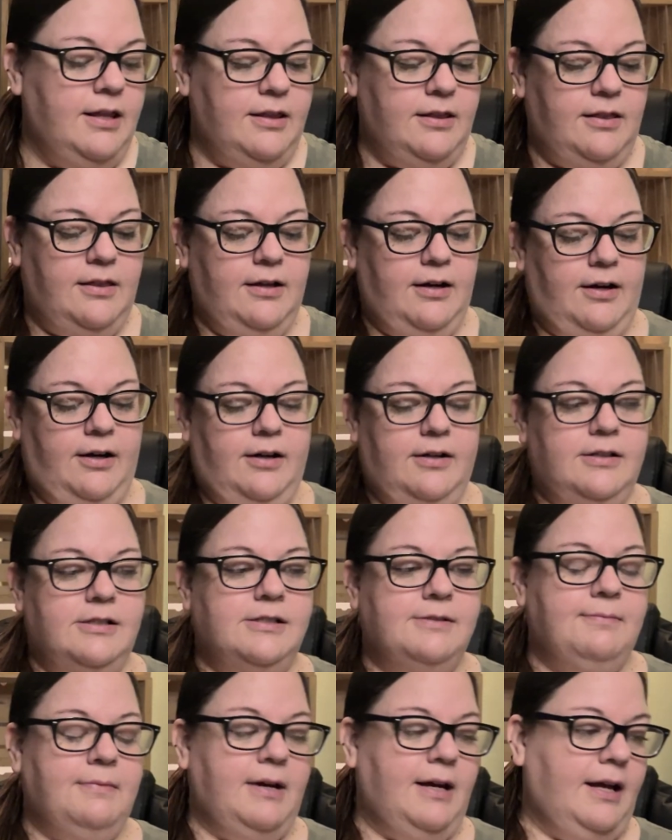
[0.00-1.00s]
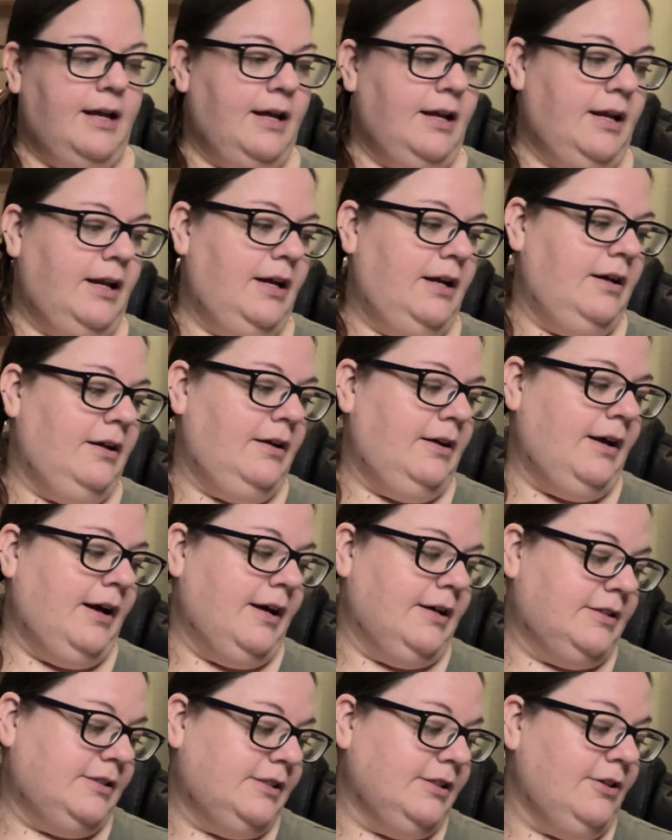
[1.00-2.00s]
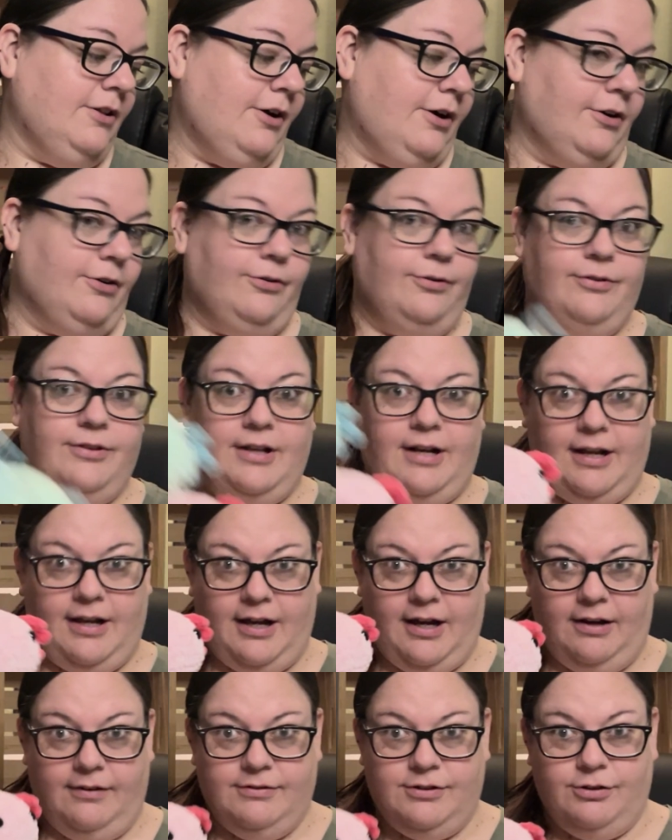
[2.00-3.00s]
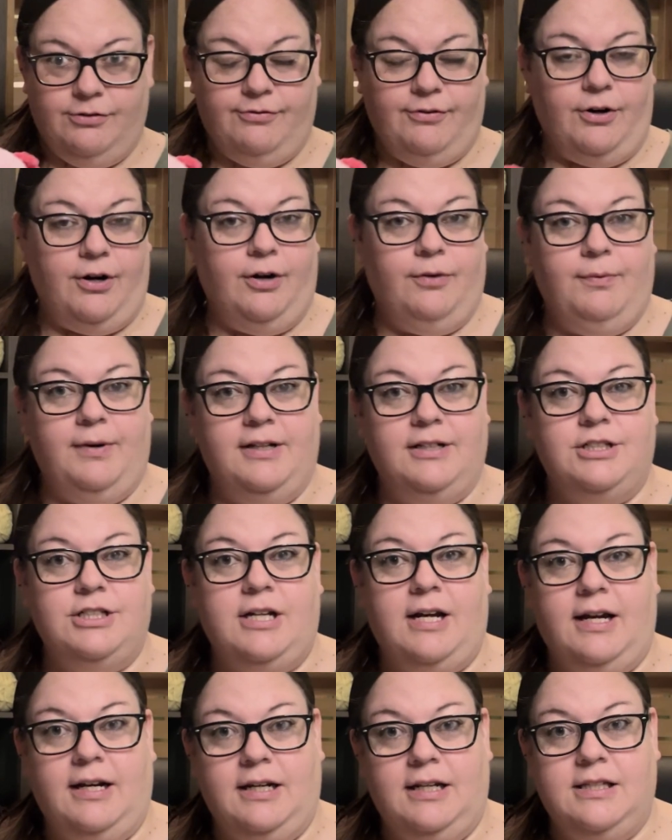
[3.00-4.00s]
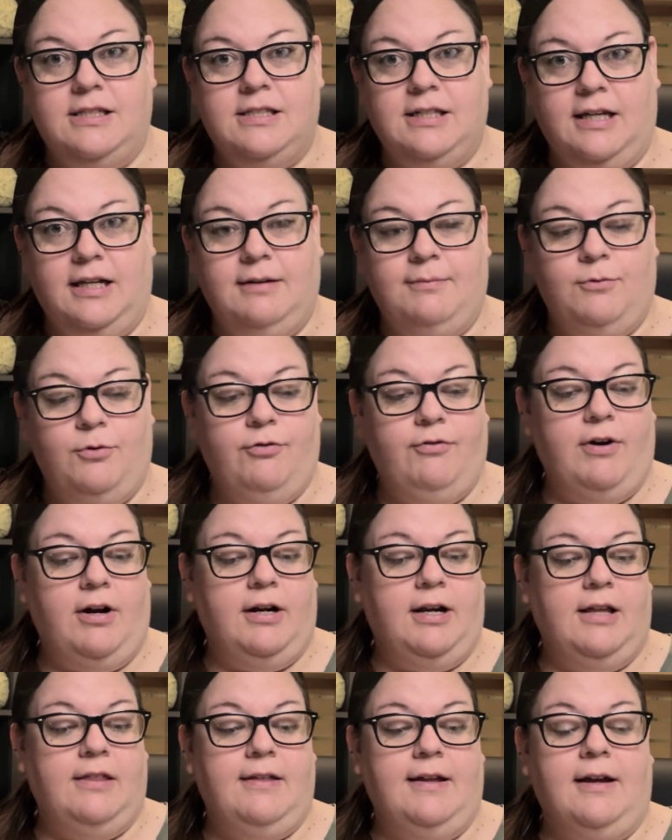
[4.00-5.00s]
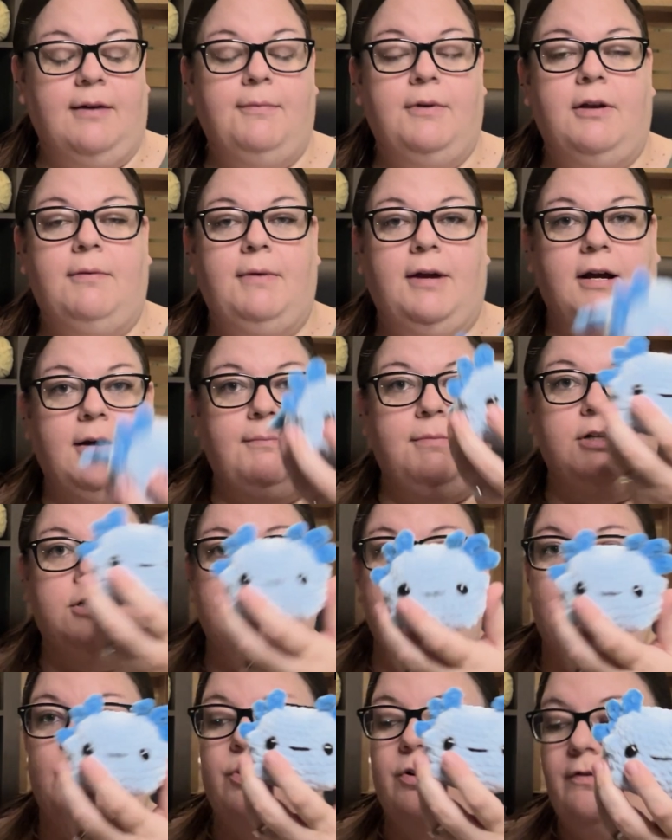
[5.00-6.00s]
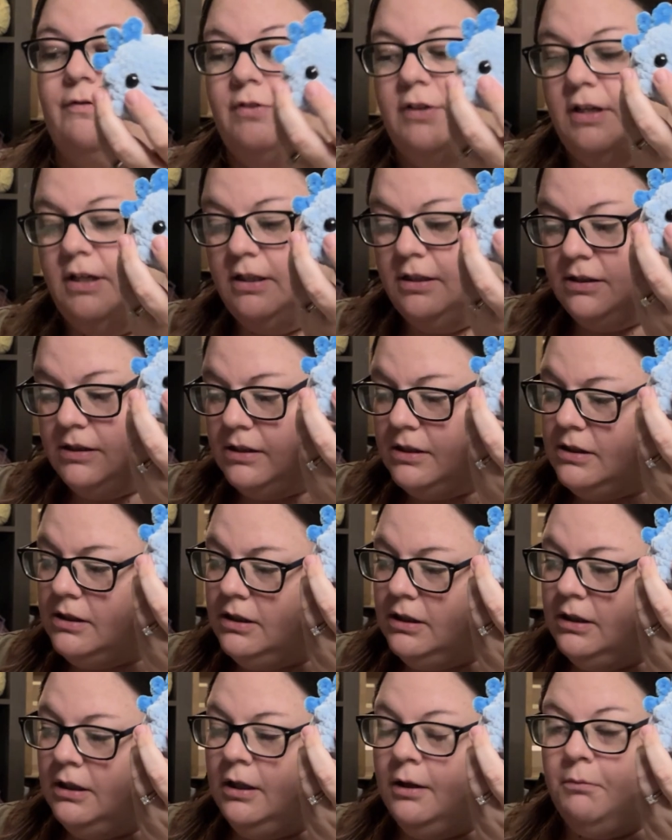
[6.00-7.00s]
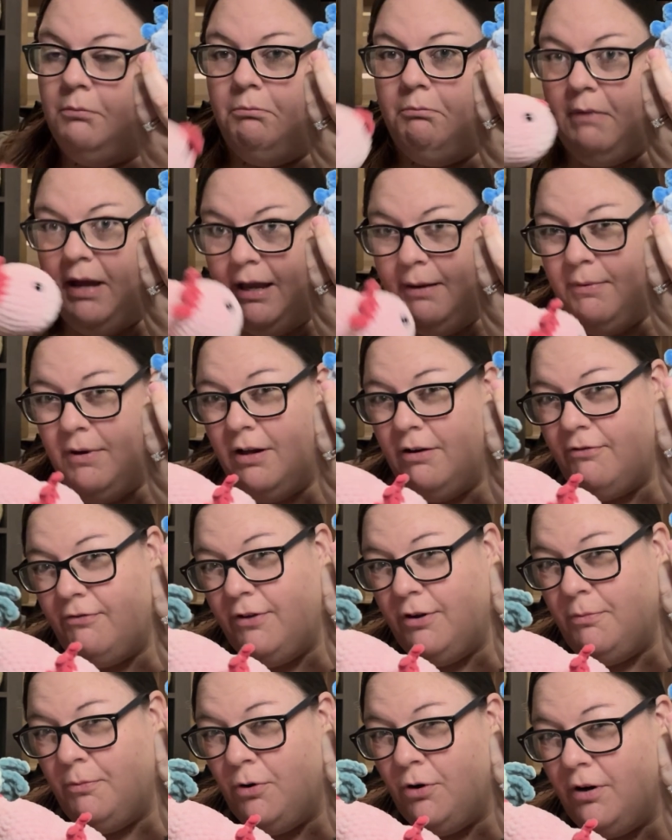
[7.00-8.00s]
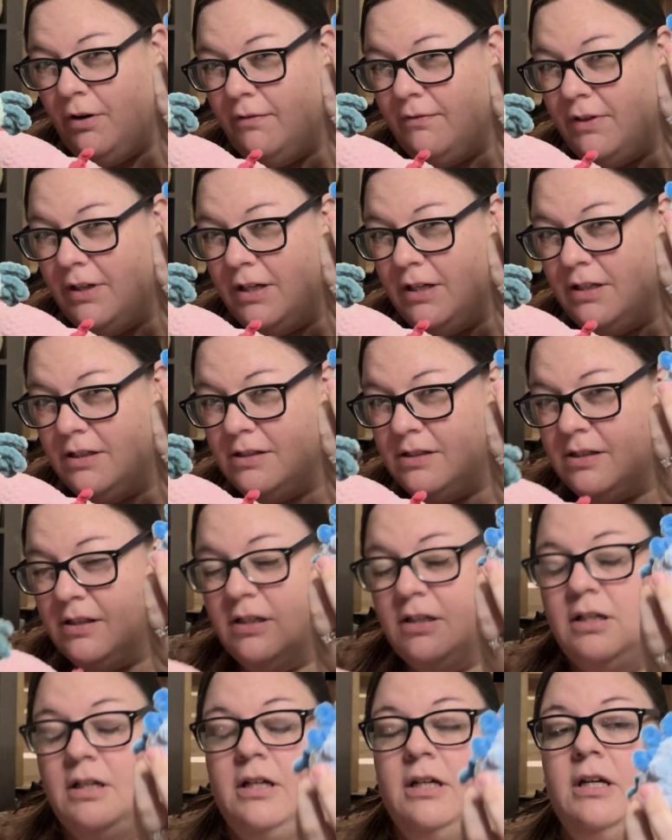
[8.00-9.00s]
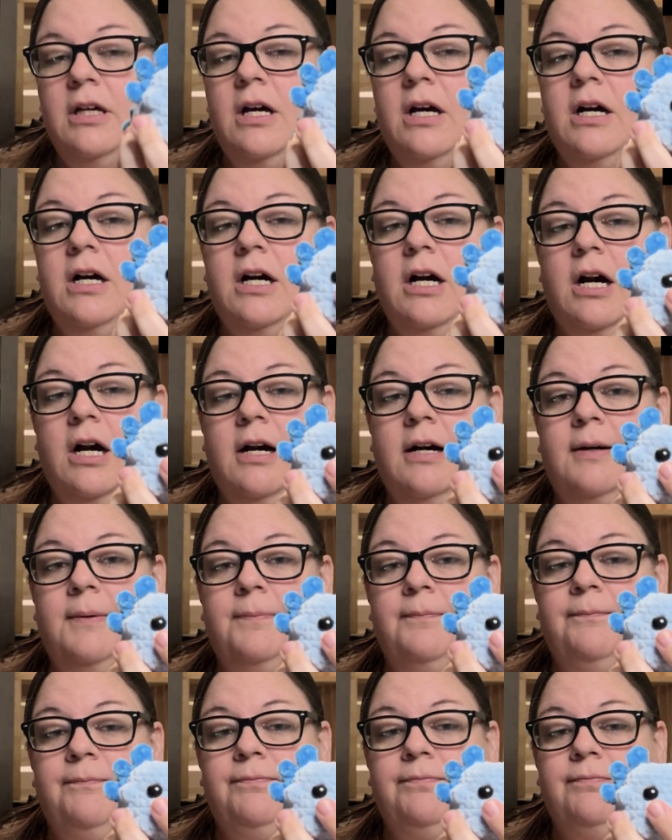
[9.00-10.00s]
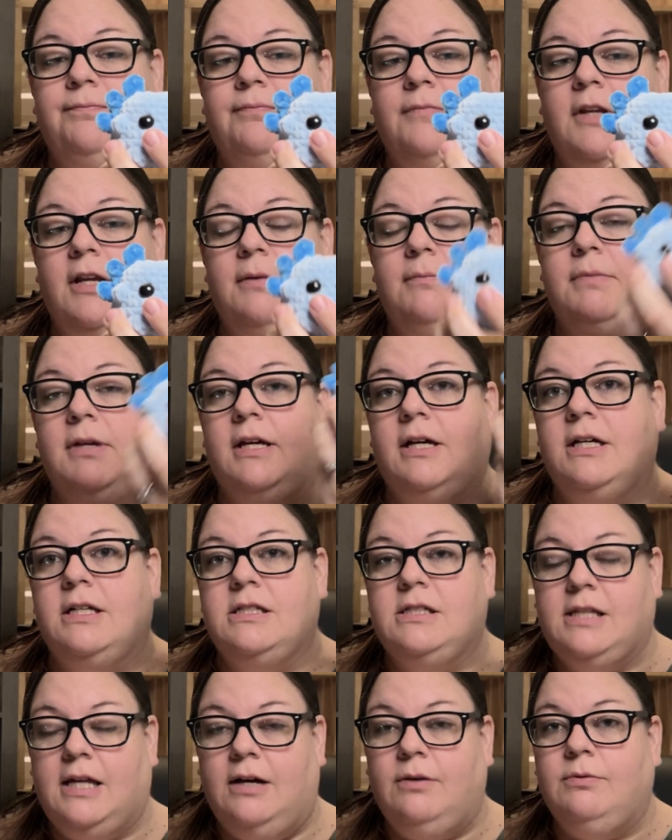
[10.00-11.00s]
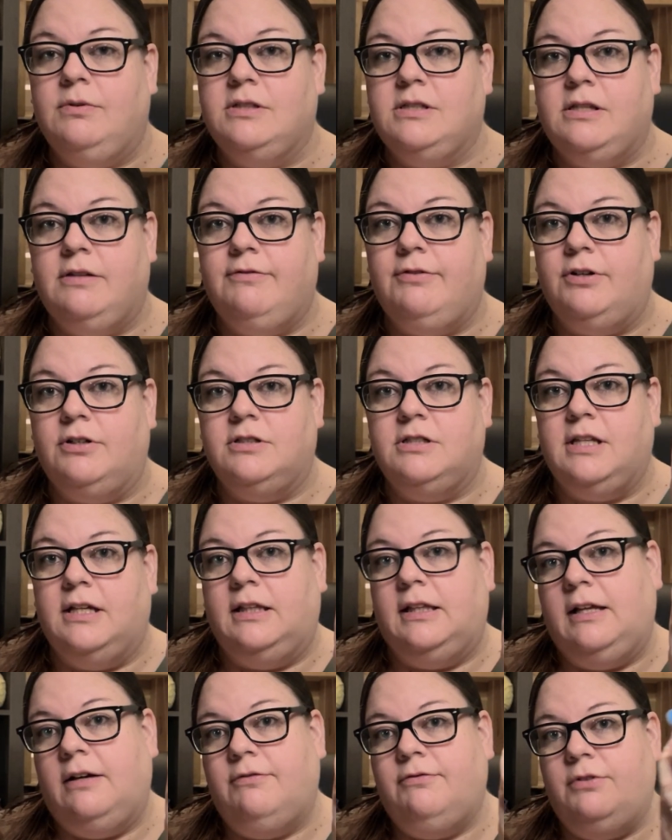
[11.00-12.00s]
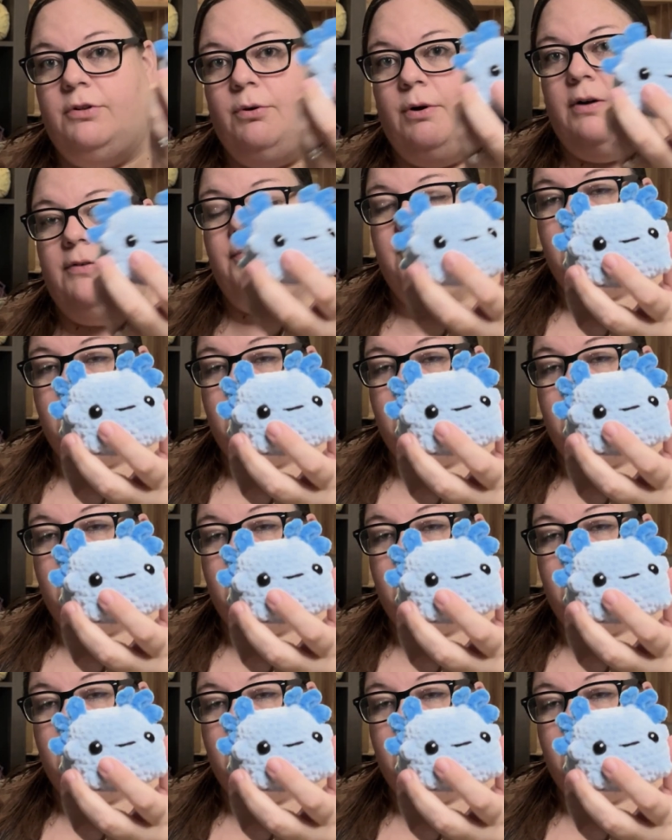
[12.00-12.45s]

There's my axolotl that I have so far, which I need to get a move on. I think I'm gonna make a bunch more of these, maybe a few more of these, um, because that was the first thing that flew off